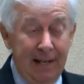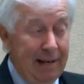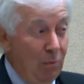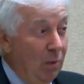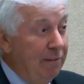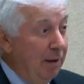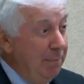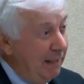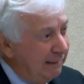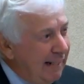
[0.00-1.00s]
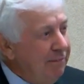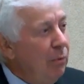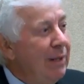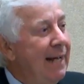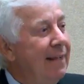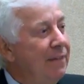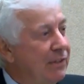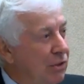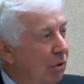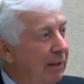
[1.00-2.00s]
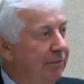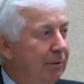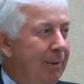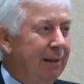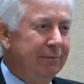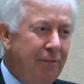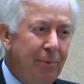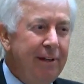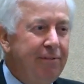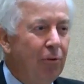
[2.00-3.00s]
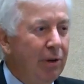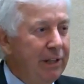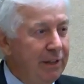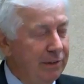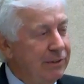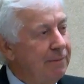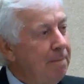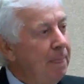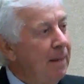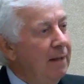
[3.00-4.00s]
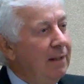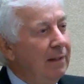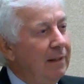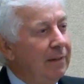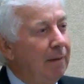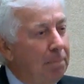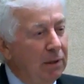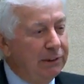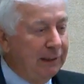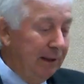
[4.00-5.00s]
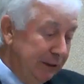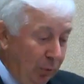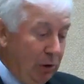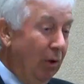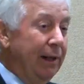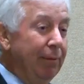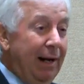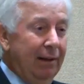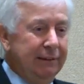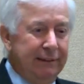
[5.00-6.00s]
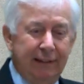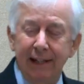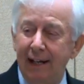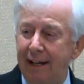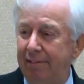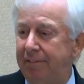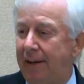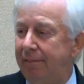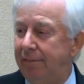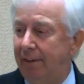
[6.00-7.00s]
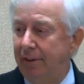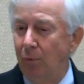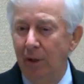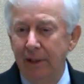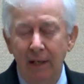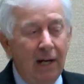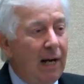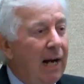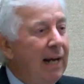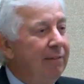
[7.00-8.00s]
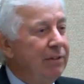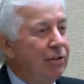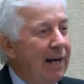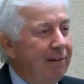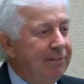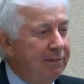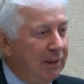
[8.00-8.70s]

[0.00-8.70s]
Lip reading: at one of our meetings after we had this going for about 3-4 years. The bursar, as we're going around, he says, hey, I have a favor of everyone. I have a draft of